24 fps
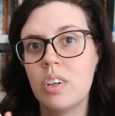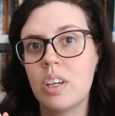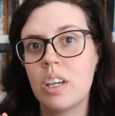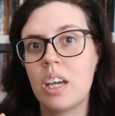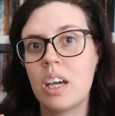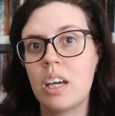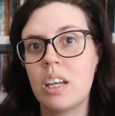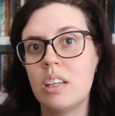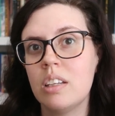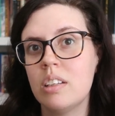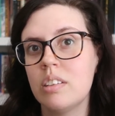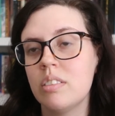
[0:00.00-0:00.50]
It
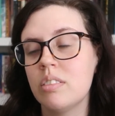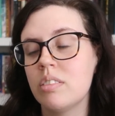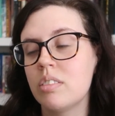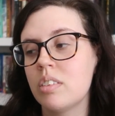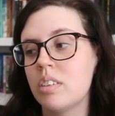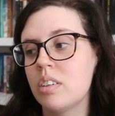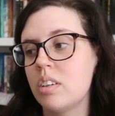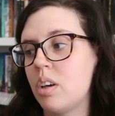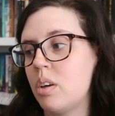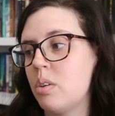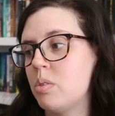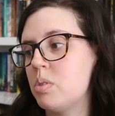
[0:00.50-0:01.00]
kind
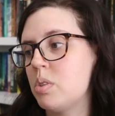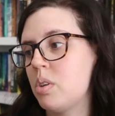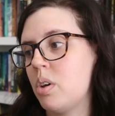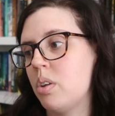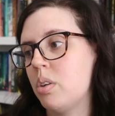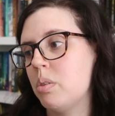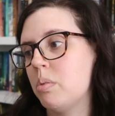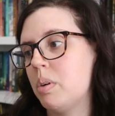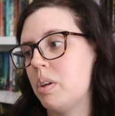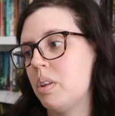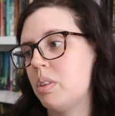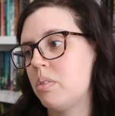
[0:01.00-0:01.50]
of goes all
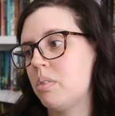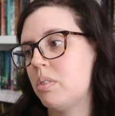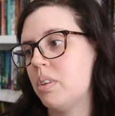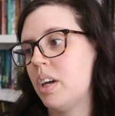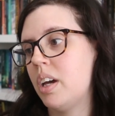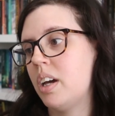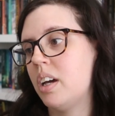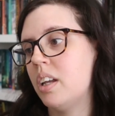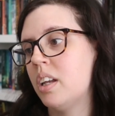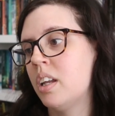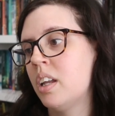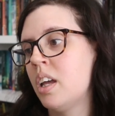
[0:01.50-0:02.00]
the way through
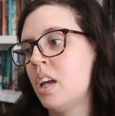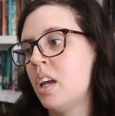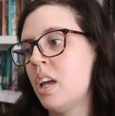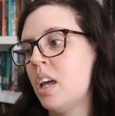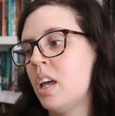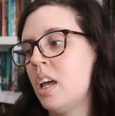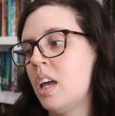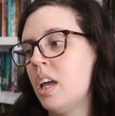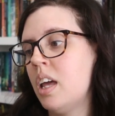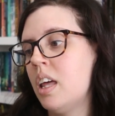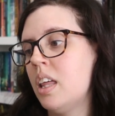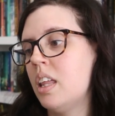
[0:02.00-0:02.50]
that.
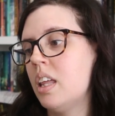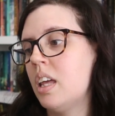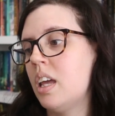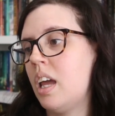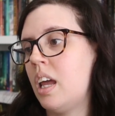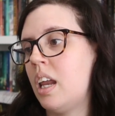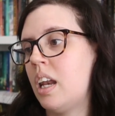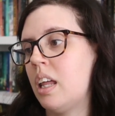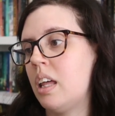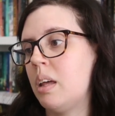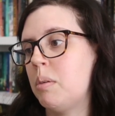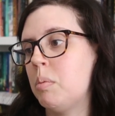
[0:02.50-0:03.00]

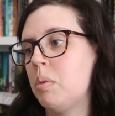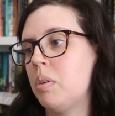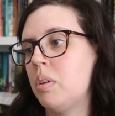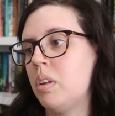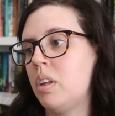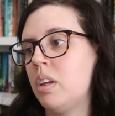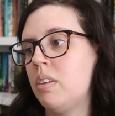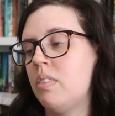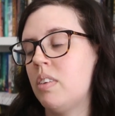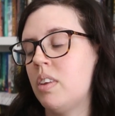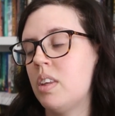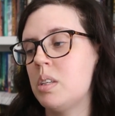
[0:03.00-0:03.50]
And I
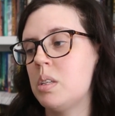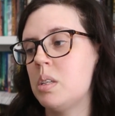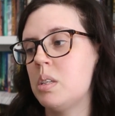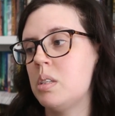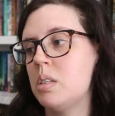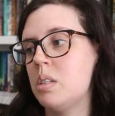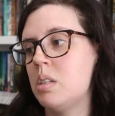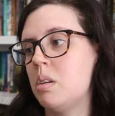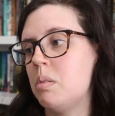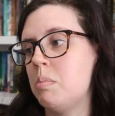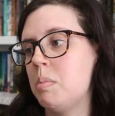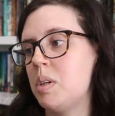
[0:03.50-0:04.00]
believe that this
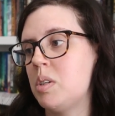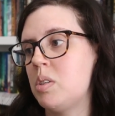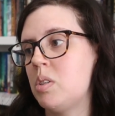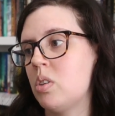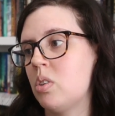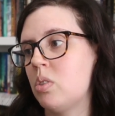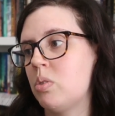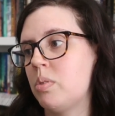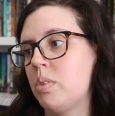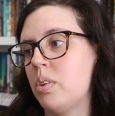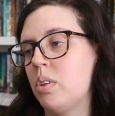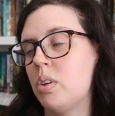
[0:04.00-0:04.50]
is a
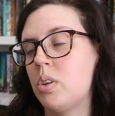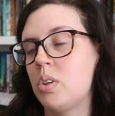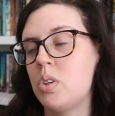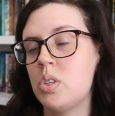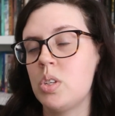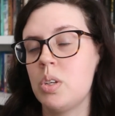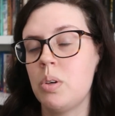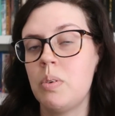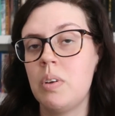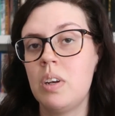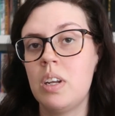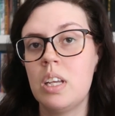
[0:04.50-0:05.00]
domestic thriller,
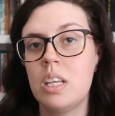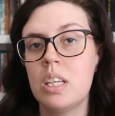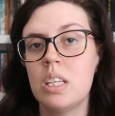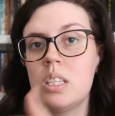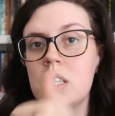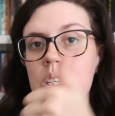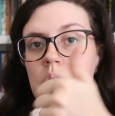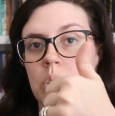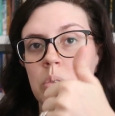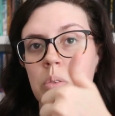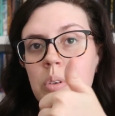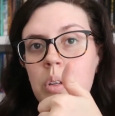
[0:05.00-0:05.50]
so it
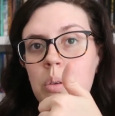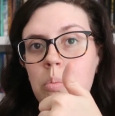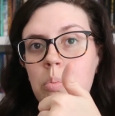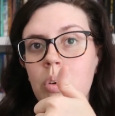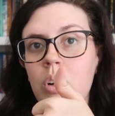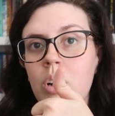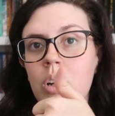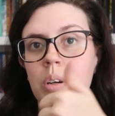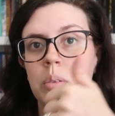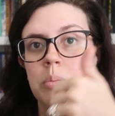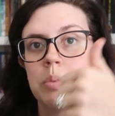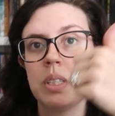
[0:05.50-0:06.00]
hits the thriller
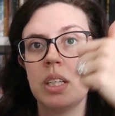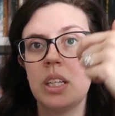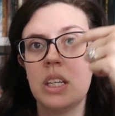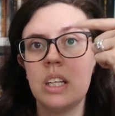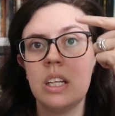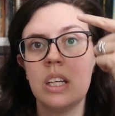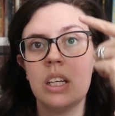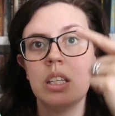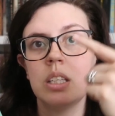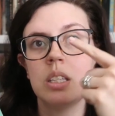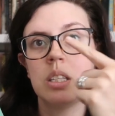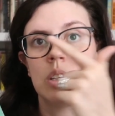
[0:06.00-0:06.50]
prompt, it
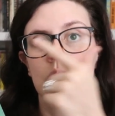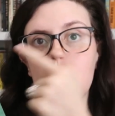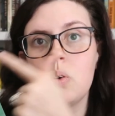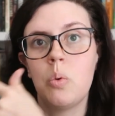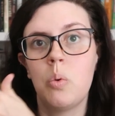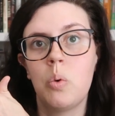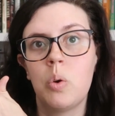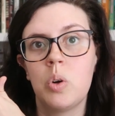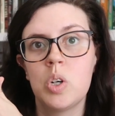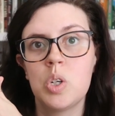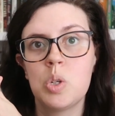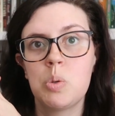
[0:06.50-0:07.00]
hits the
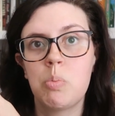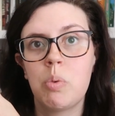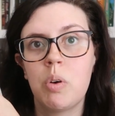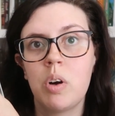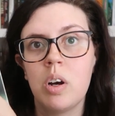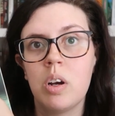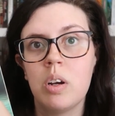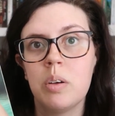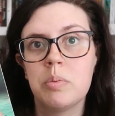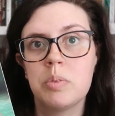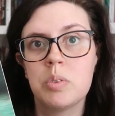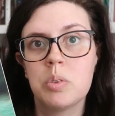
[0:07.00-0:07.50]
orange
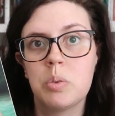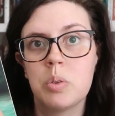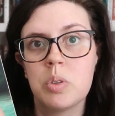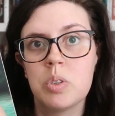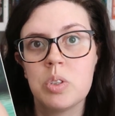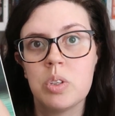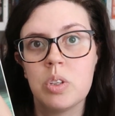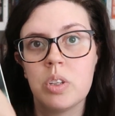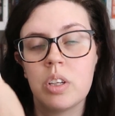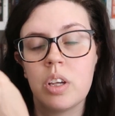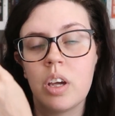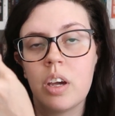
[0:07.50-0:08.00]
prompt,
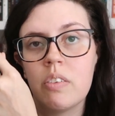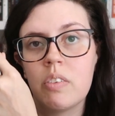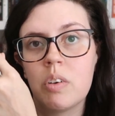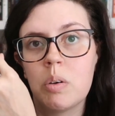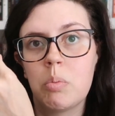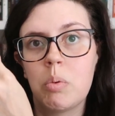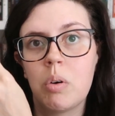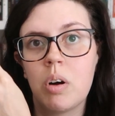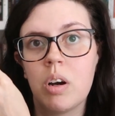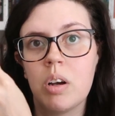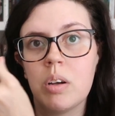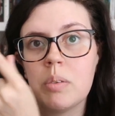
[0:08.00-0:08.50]
orange on the cover
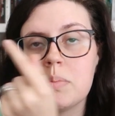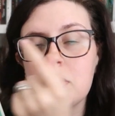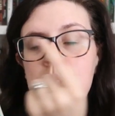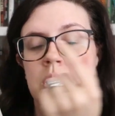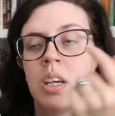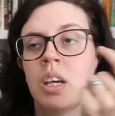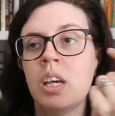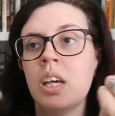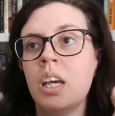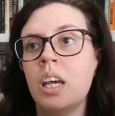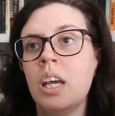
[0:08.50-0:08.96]
prompt.